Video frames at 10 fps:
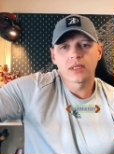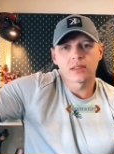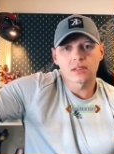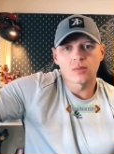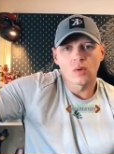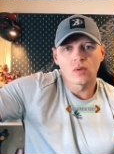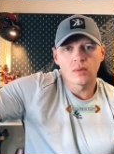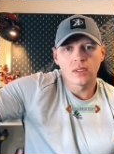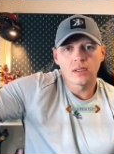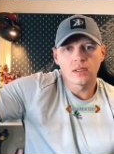begin to
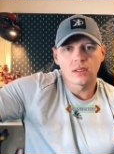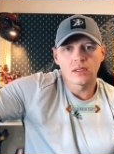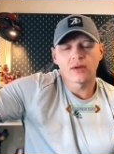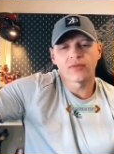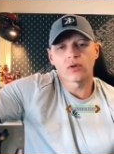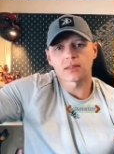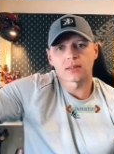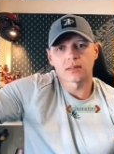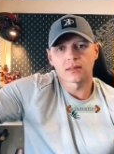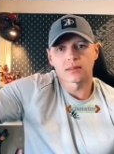smoke weed, you're a rat.